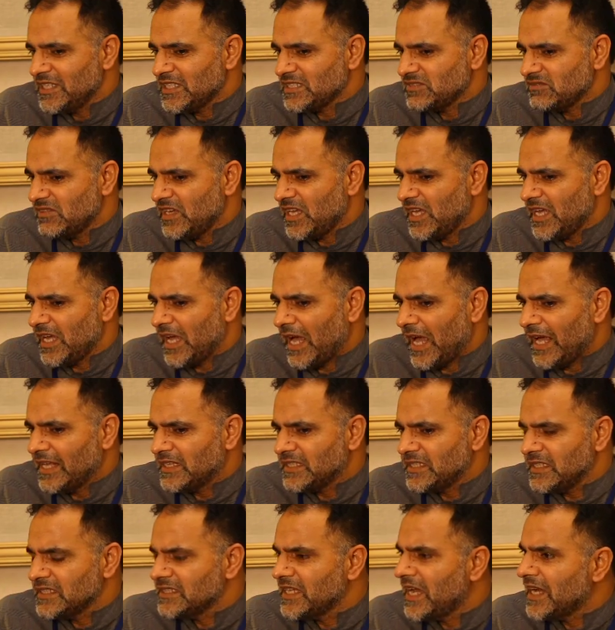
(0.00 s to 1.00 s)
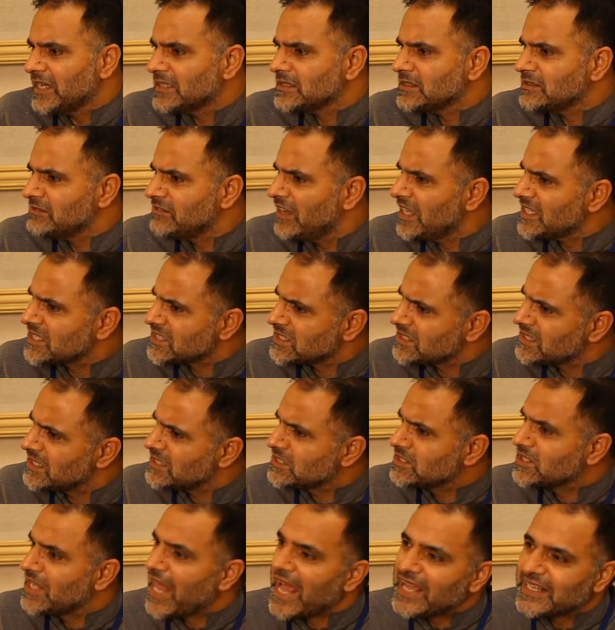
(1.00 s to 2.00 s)
this way, I think that West
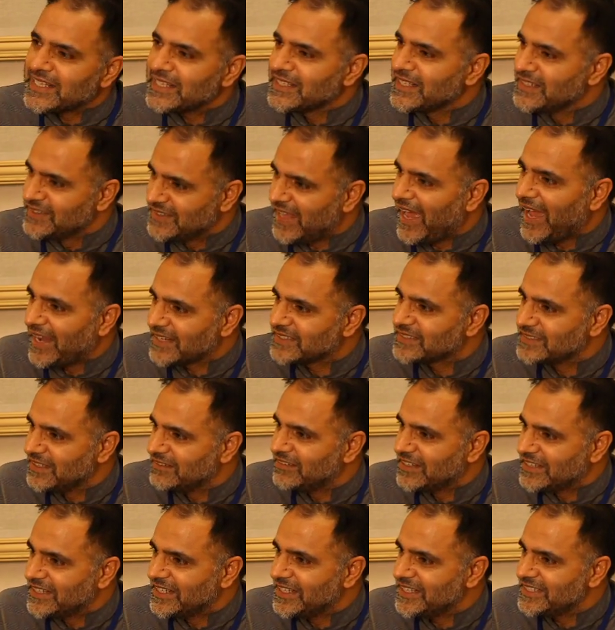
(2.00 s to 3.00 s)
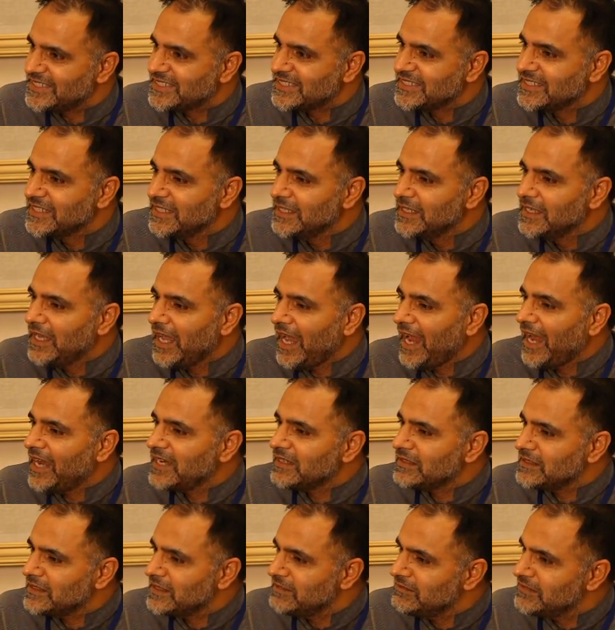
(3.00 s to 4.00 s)
is lacking in that nowadays.
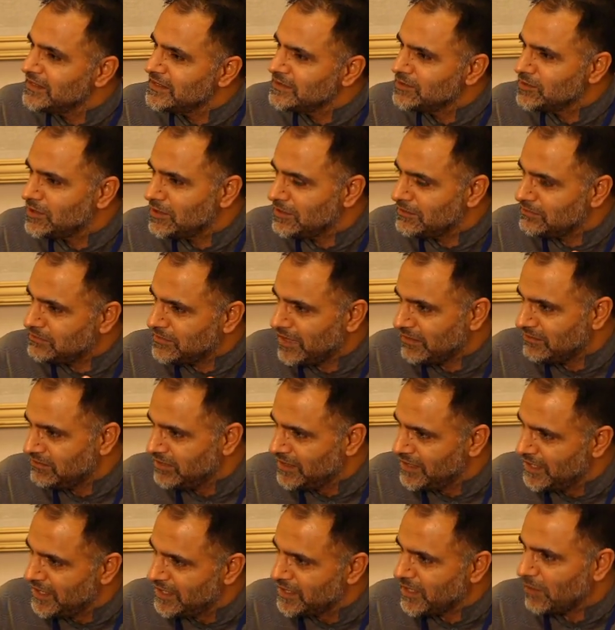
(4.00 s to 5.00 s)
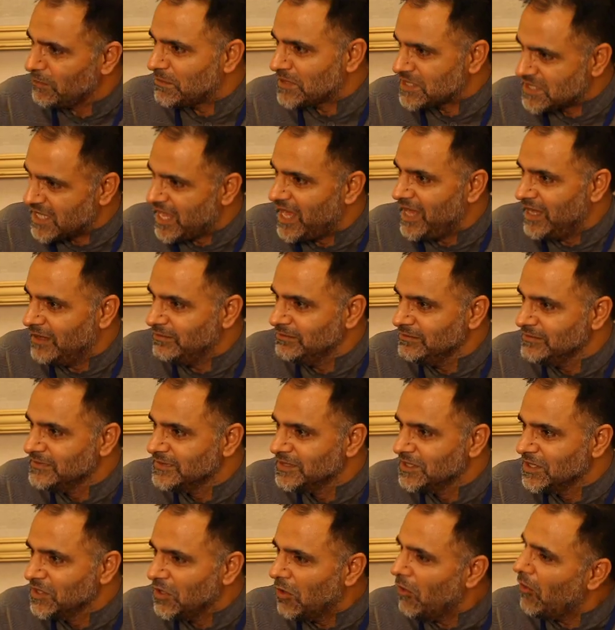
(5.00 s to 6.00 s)
And even the world of Islam,
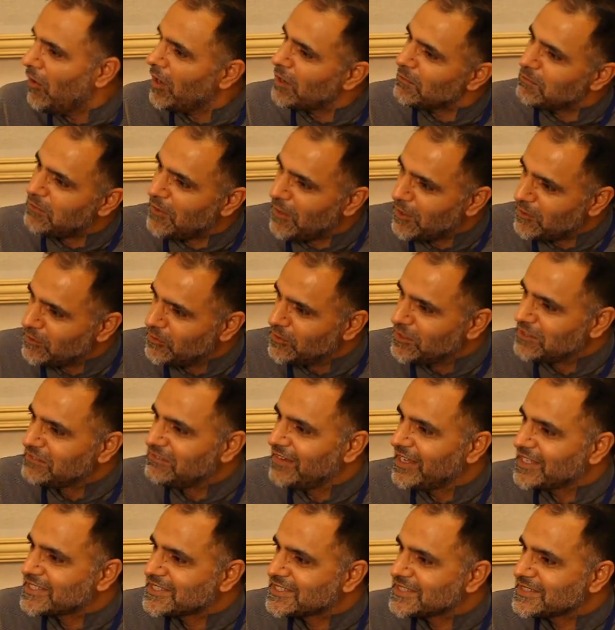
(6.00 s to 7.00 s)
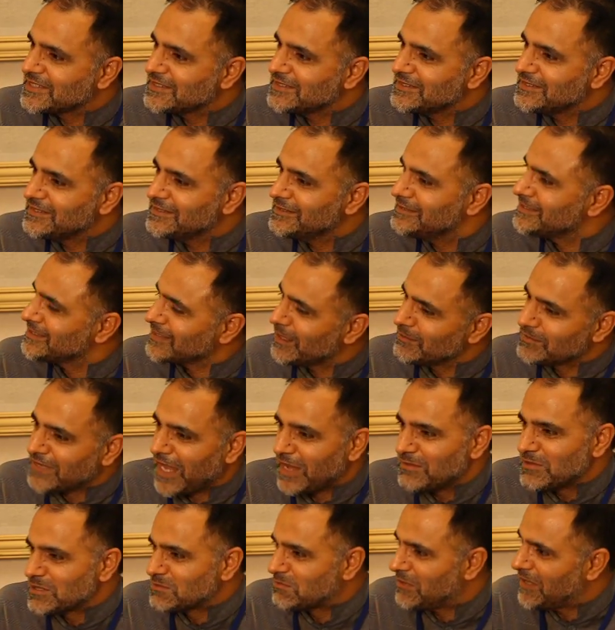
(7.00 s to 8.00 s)
who are following West,
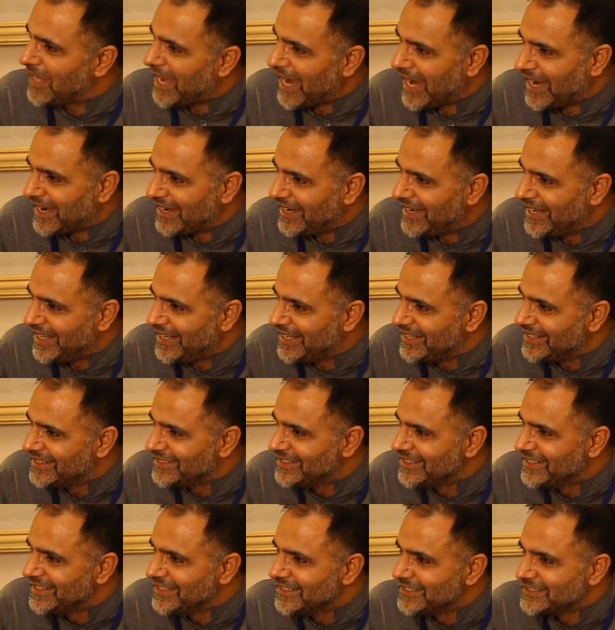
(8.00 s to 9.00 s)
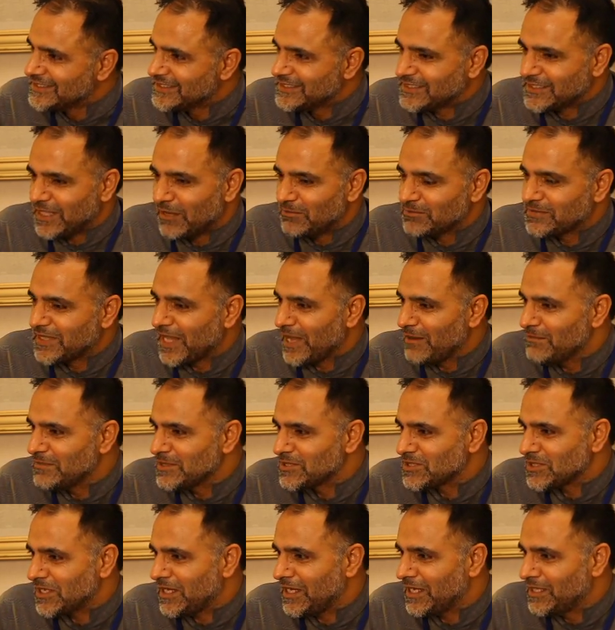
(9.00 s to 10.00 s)
sometimes blindly,
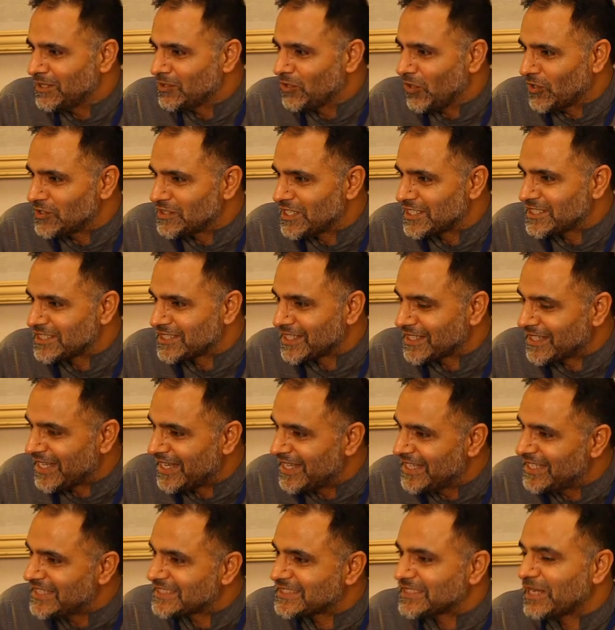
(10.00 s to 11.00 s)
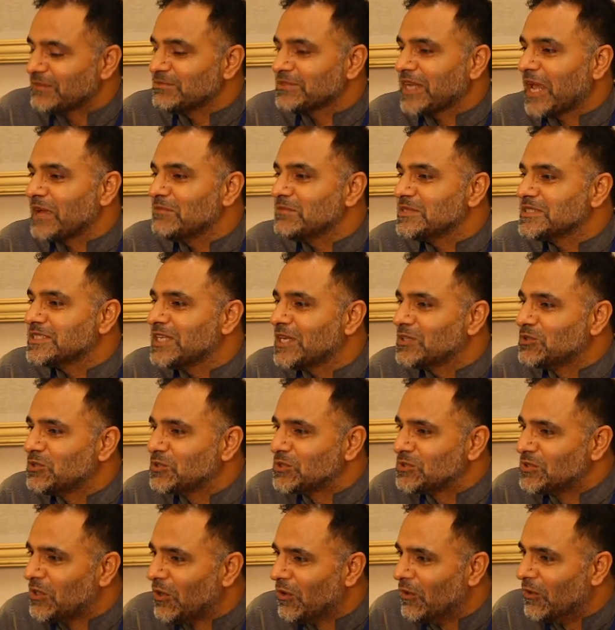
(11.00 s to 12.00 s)
sometimes enthusiastically, sometimes they
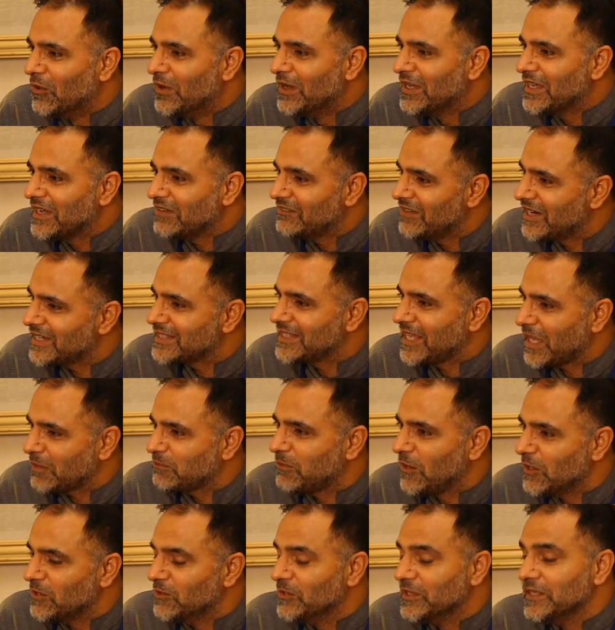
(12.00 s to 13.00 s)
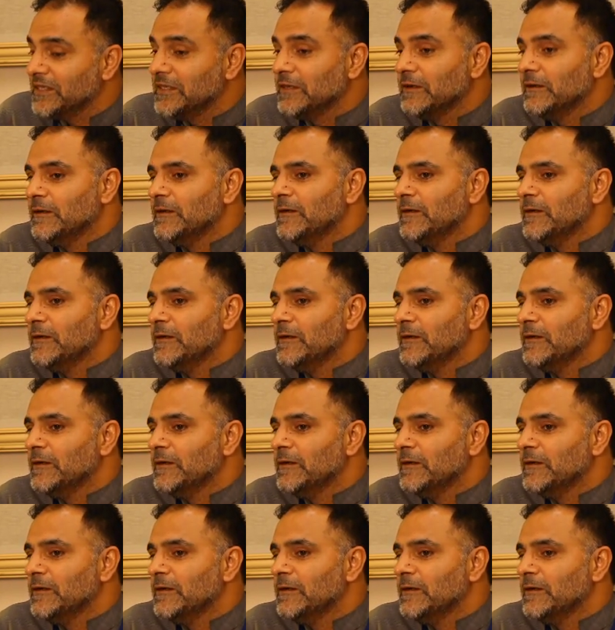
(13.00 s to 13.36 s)
don't know what they are following.